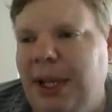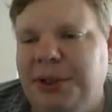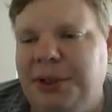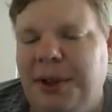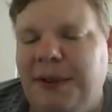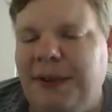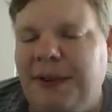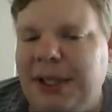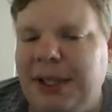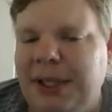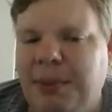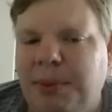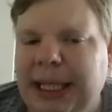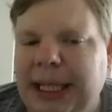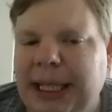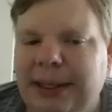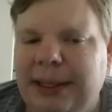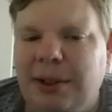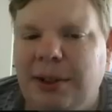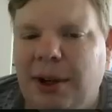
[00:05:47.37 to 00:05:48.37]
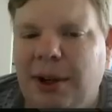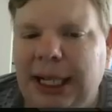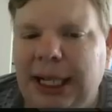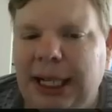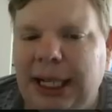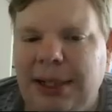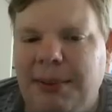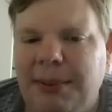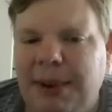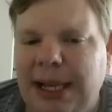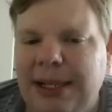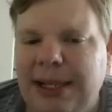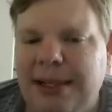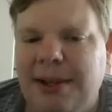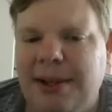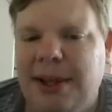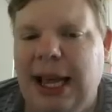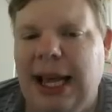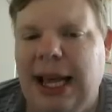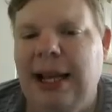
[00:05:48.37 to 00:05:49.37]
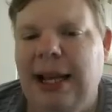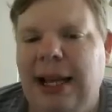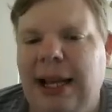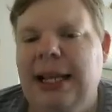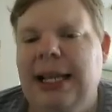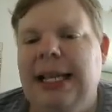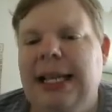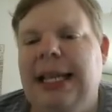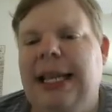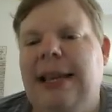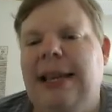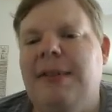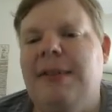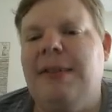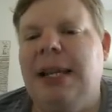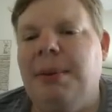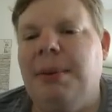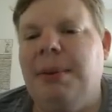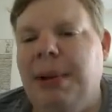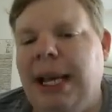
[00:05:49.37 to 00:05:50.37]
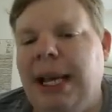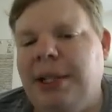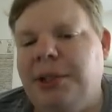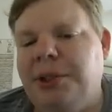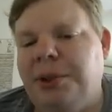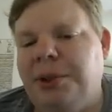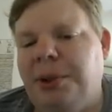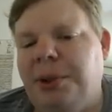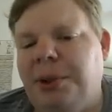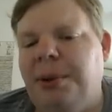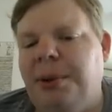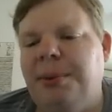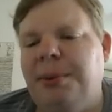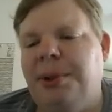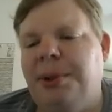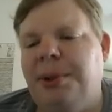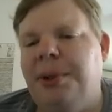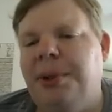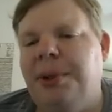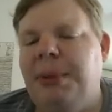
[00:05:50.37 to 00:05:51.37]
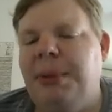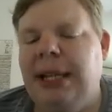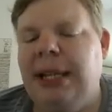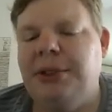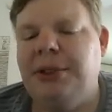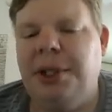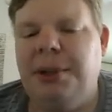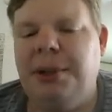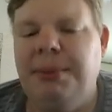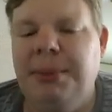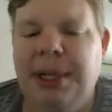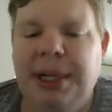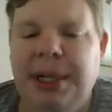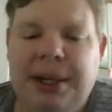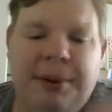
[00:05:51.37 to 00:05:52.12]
Trevenant's weak to Dark anyway, so that gives it an extra good matchup.